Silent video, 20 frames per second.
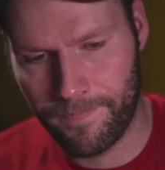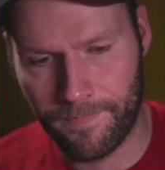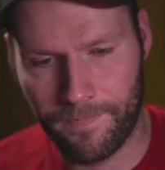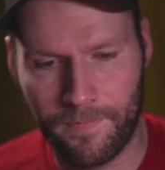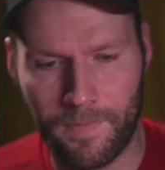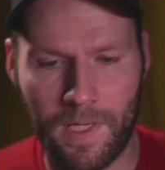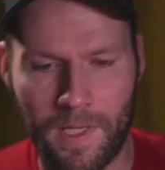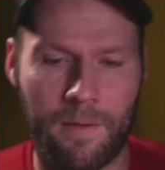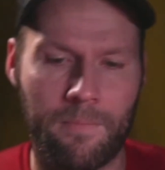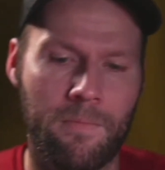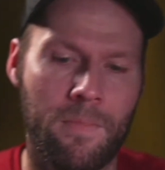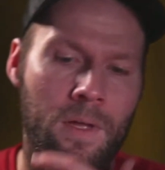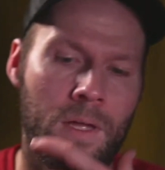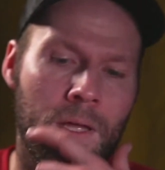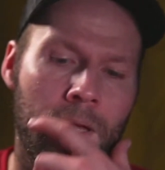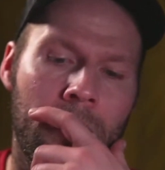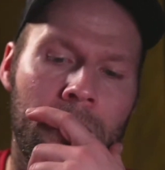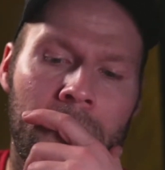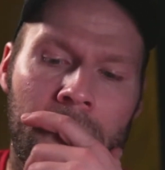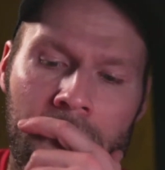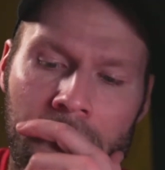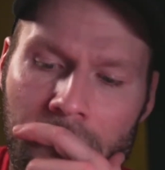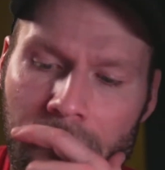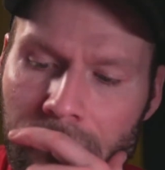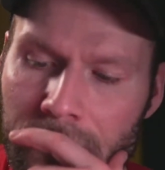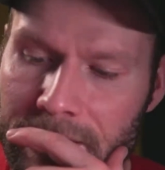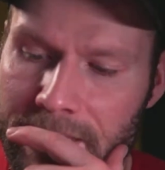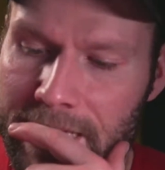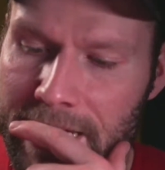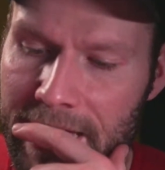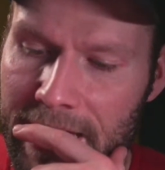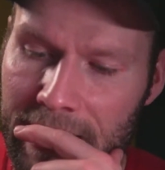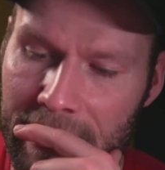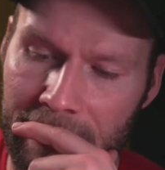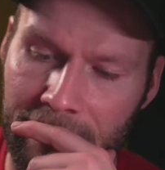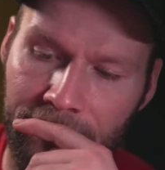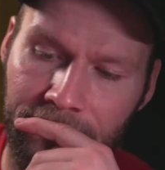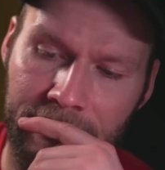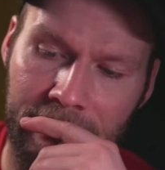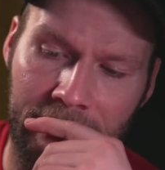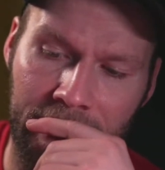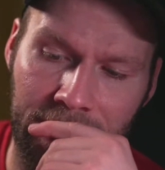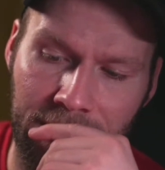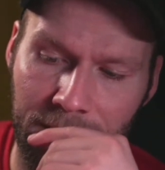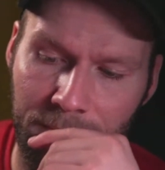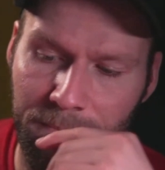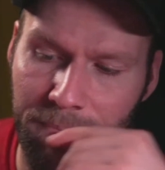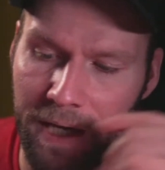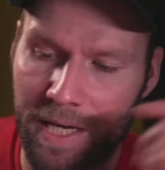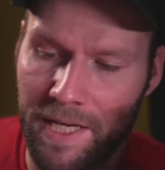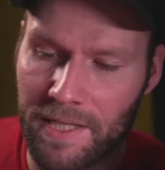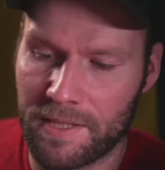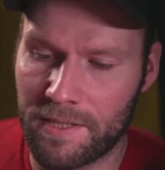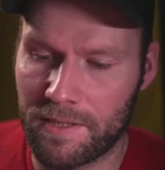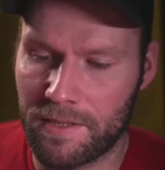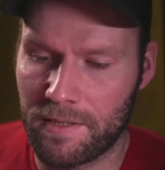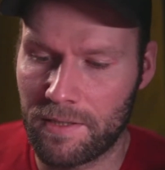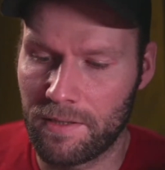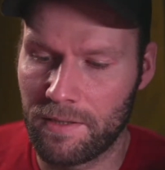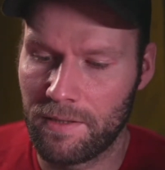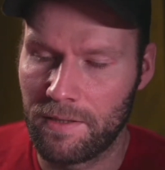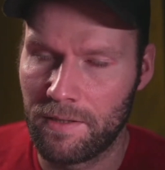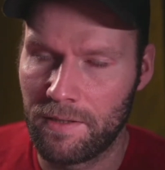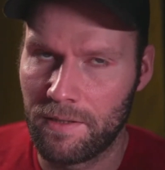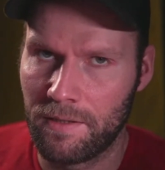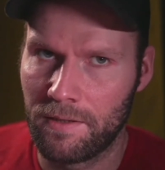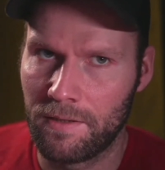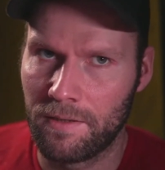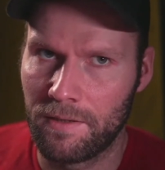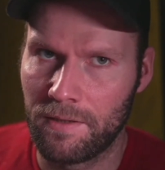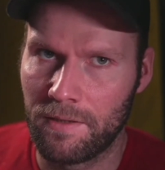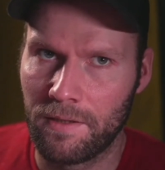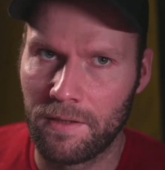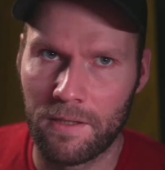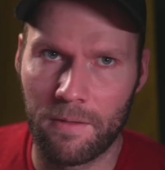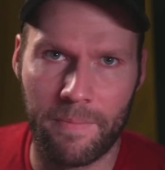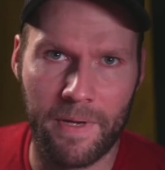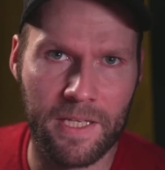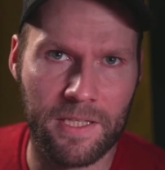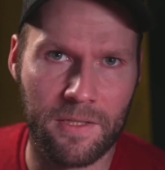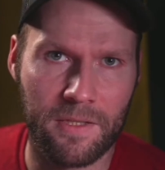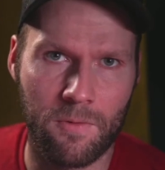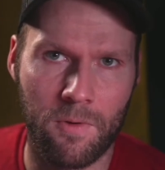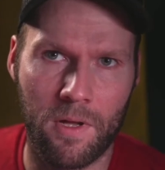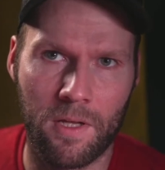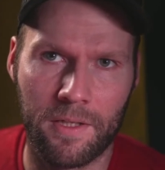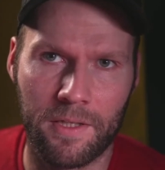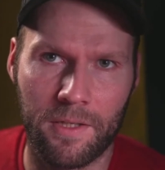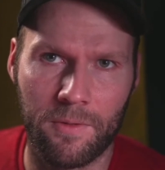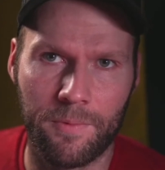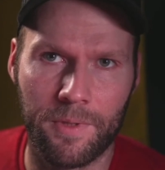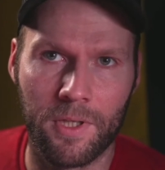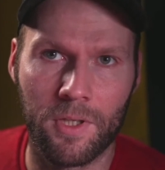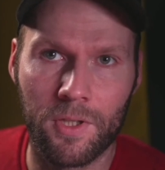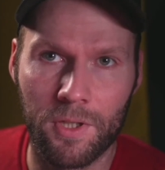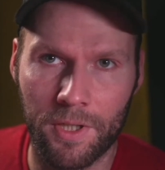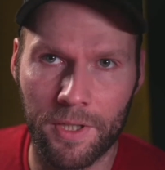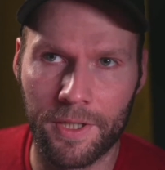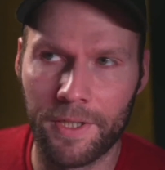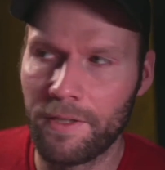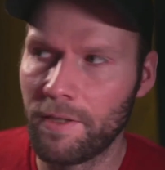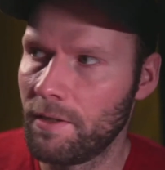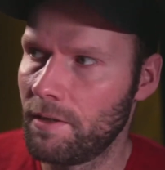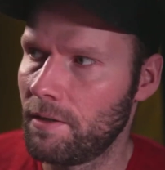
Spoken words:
Yeah. Was to have kind of the best quality we could,